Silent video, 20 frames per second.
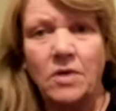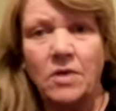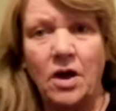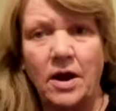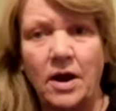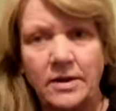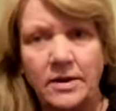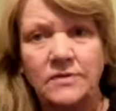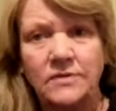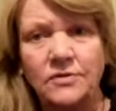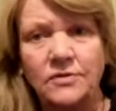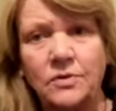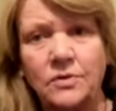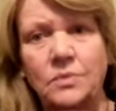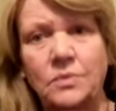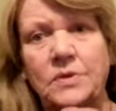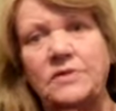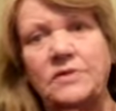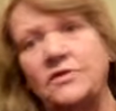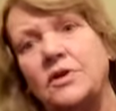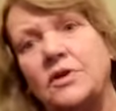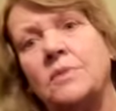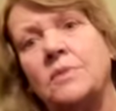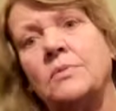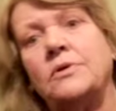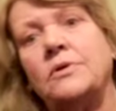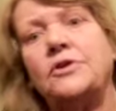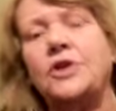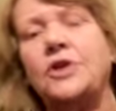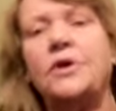guidance or wisdom
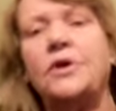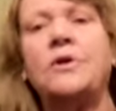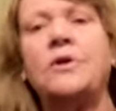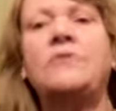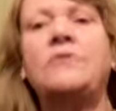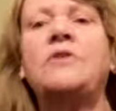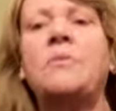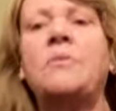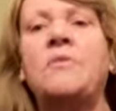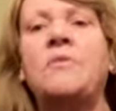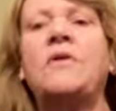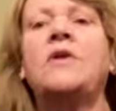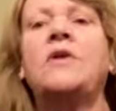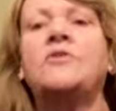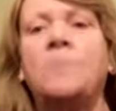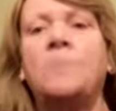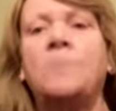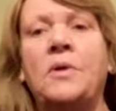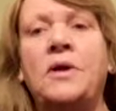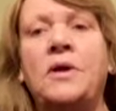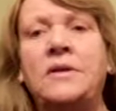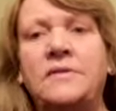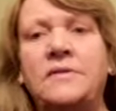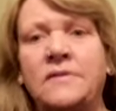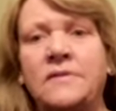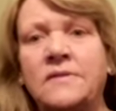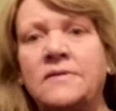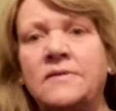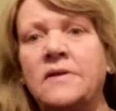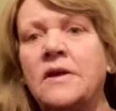or share some of our
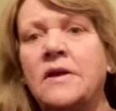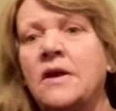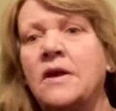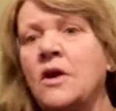experiences.